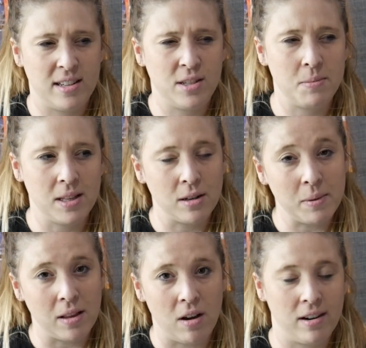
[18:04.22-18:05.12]
It took me a little
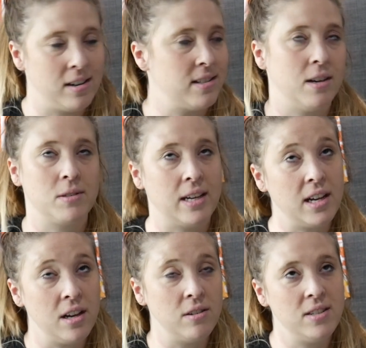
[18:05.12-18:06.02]
bit longer because I was
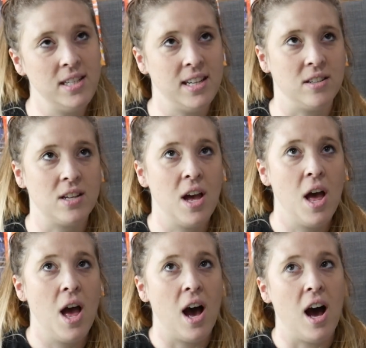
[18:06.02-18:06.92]
like, oh, details.
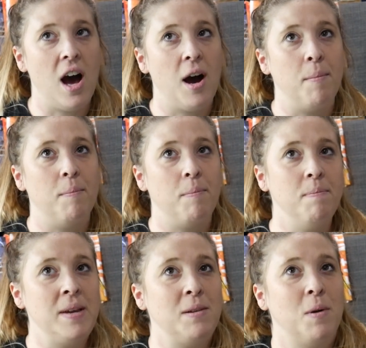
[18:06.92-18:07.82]

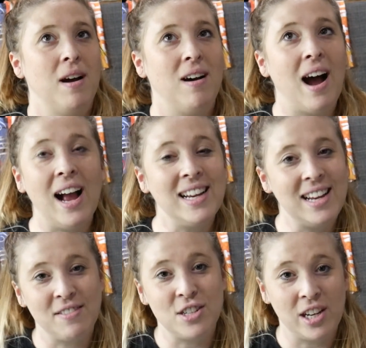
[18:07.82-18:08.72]
Meanwhile, I
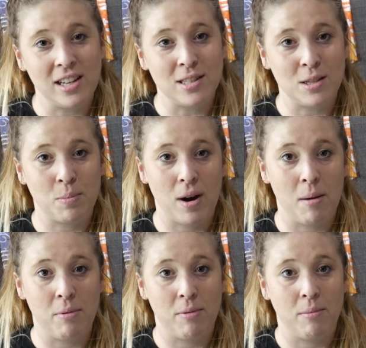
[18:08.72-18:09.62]
didn't have a chance to
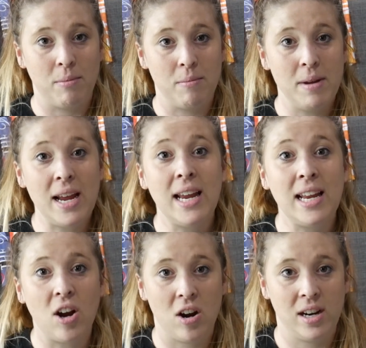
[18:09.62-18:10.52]
prep
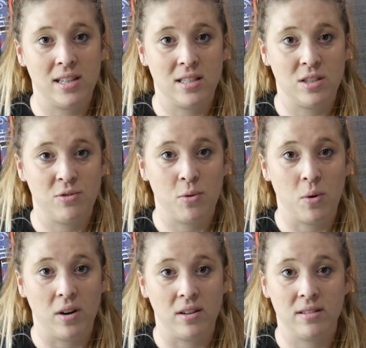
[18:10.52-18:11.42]
any artists
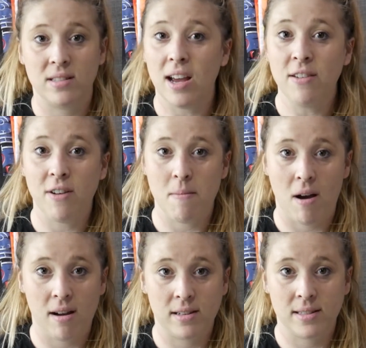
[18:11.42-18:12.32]
for the sci-fi
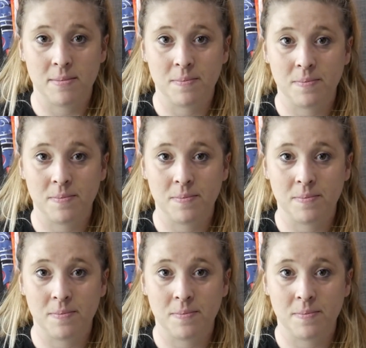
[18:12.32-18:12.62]
box,